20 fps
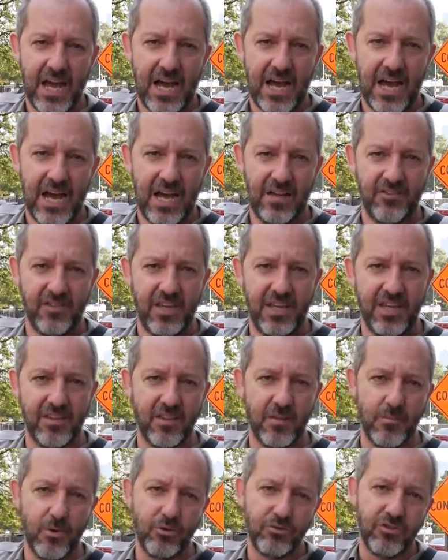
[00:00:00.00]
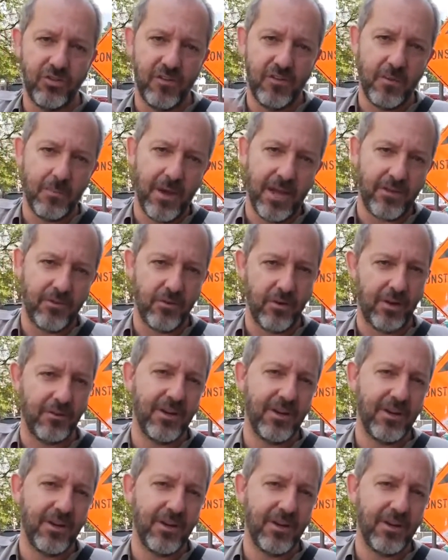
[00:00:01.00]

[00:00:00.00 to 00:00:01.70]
to get the motion of the bike through.